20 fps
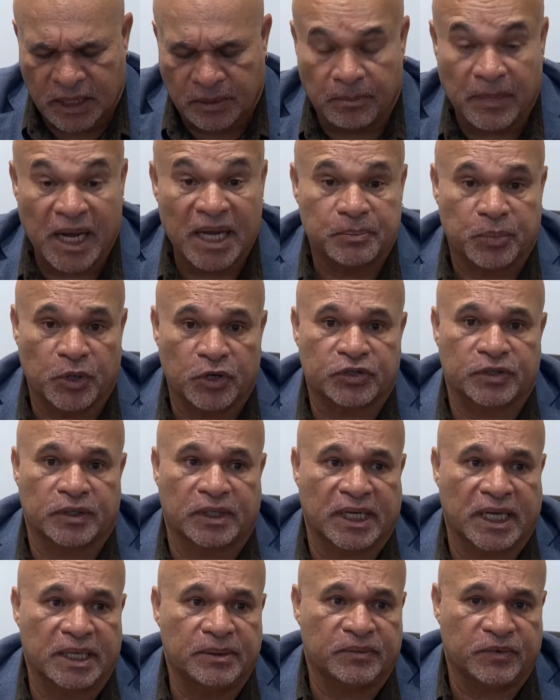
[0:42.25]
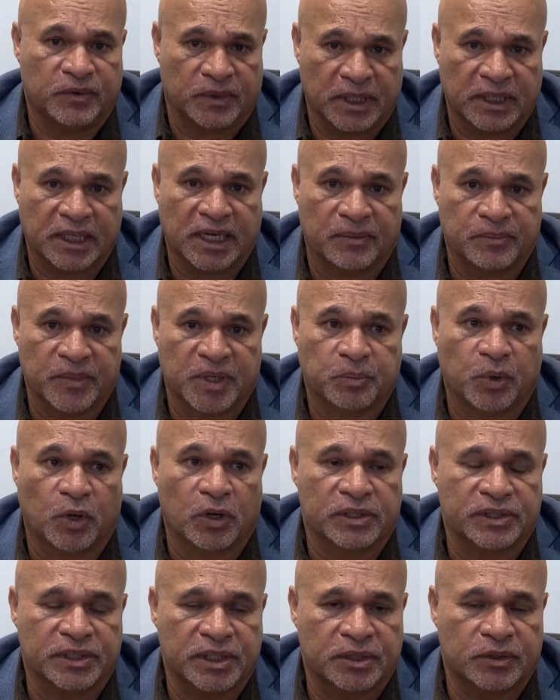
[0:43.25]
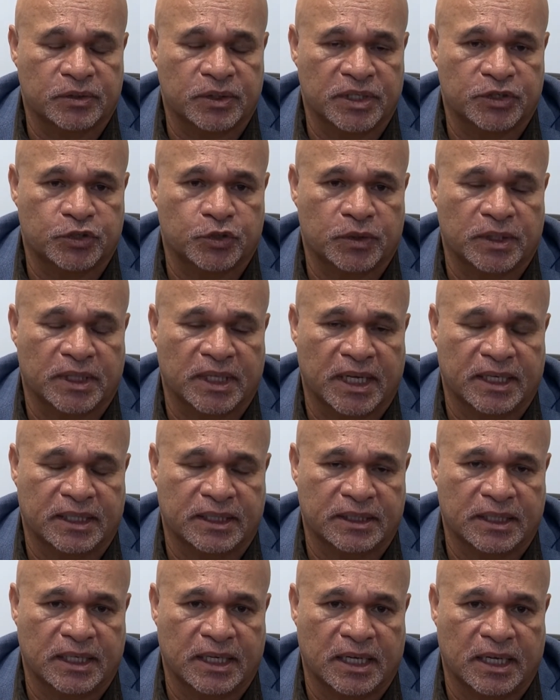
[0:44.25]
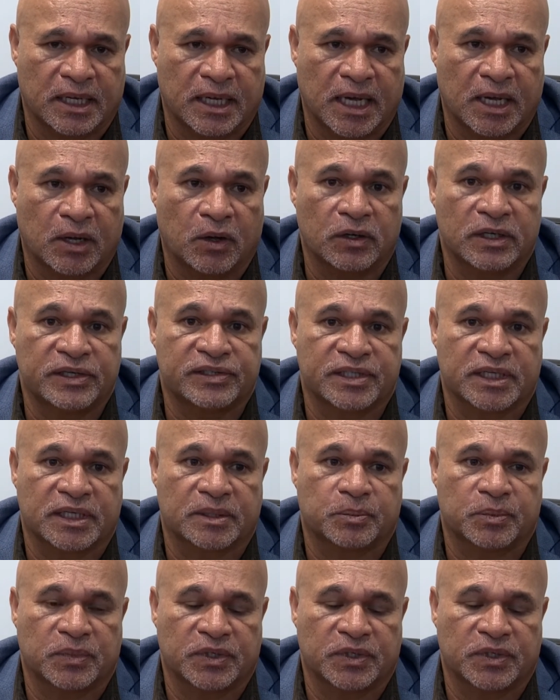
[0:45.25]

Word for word: my personal aim, a government policy to ensure that a holistic